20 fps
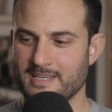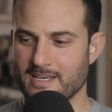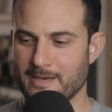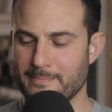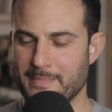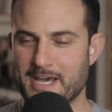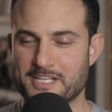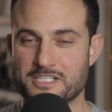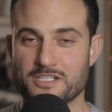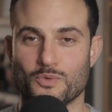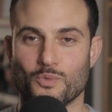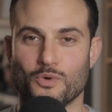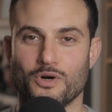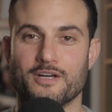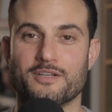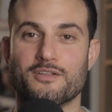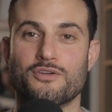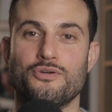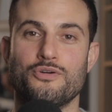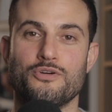imagine
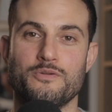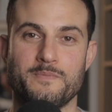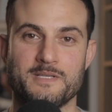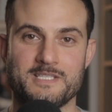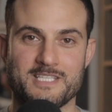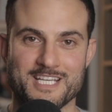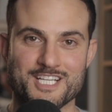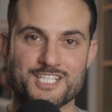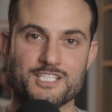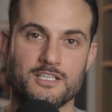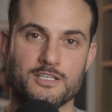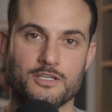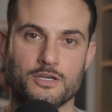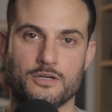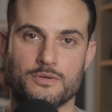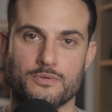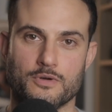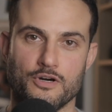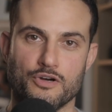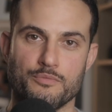what could potentially go
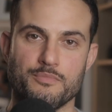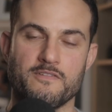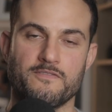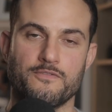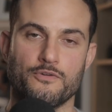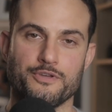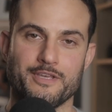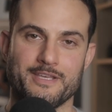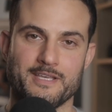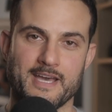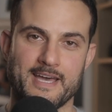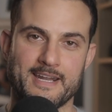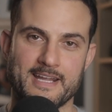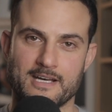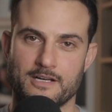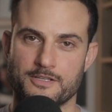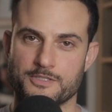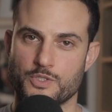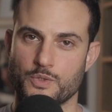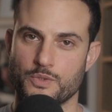wrong before you head
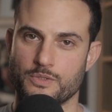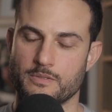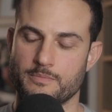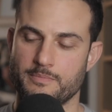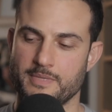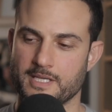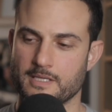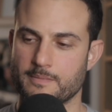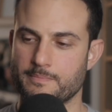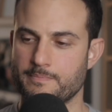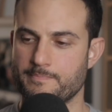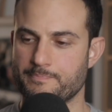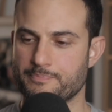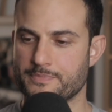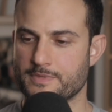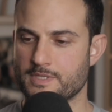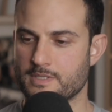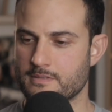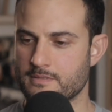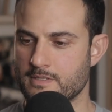out onto a big,
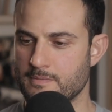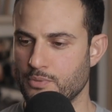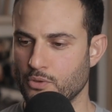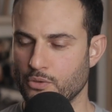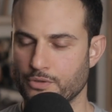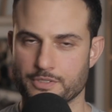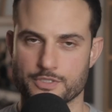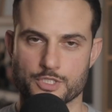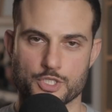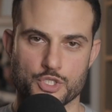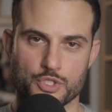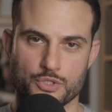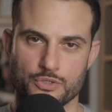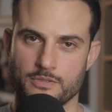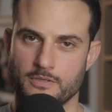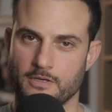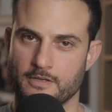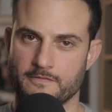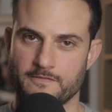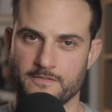important
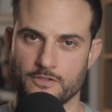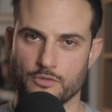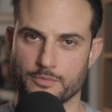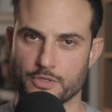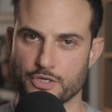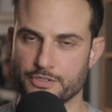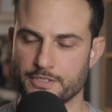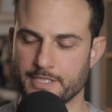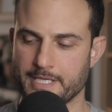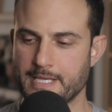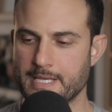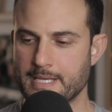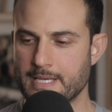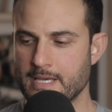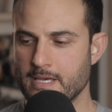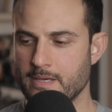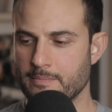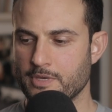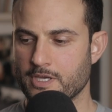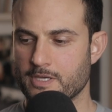shoot on film only,
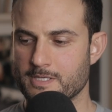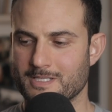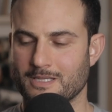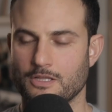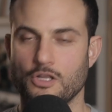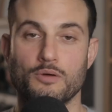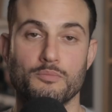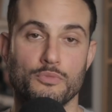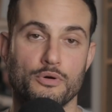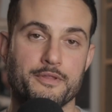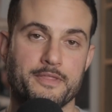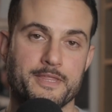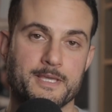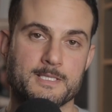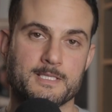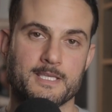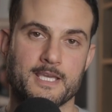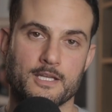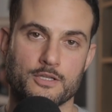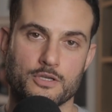because a lot more
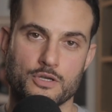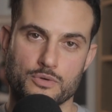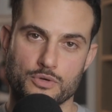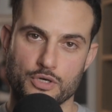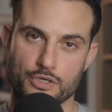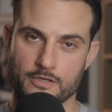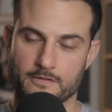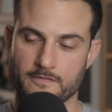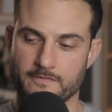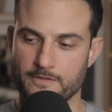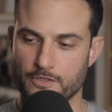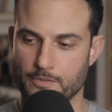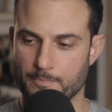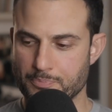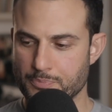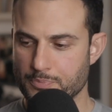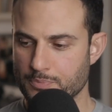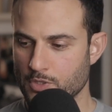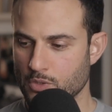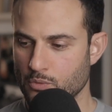things can go wrong on film.
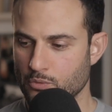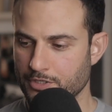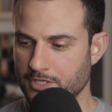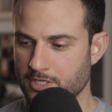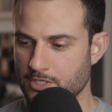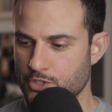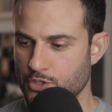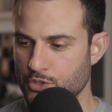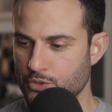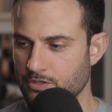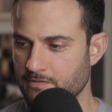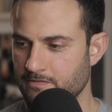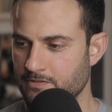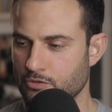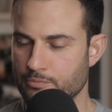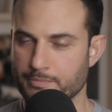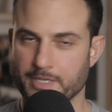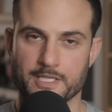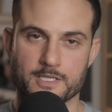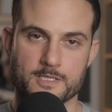What do you do if
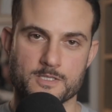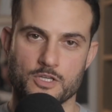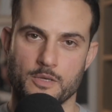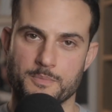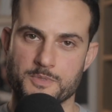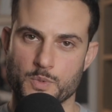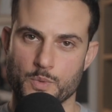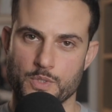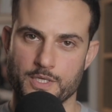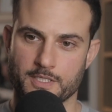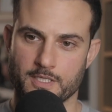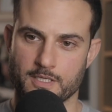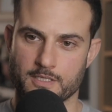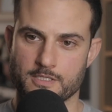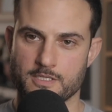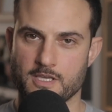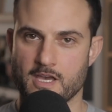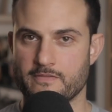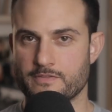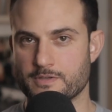your meter stops working?
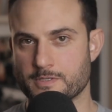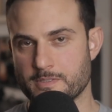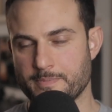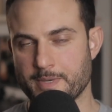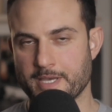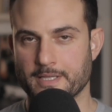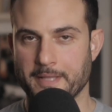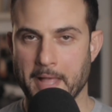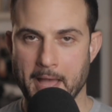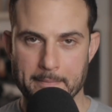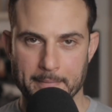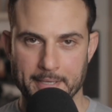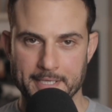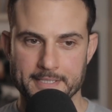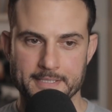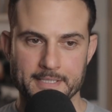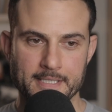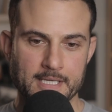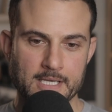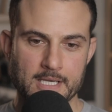Do you have a spare light
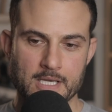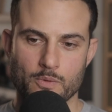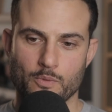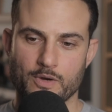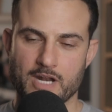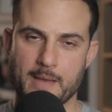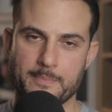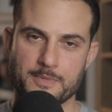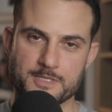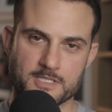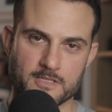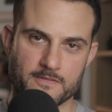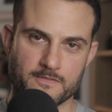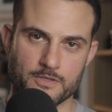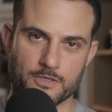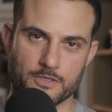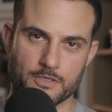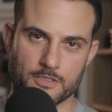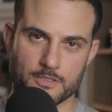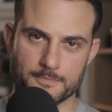meter? What happens if
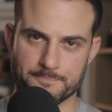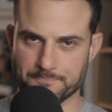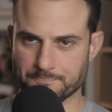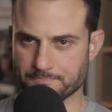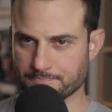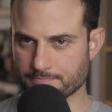you're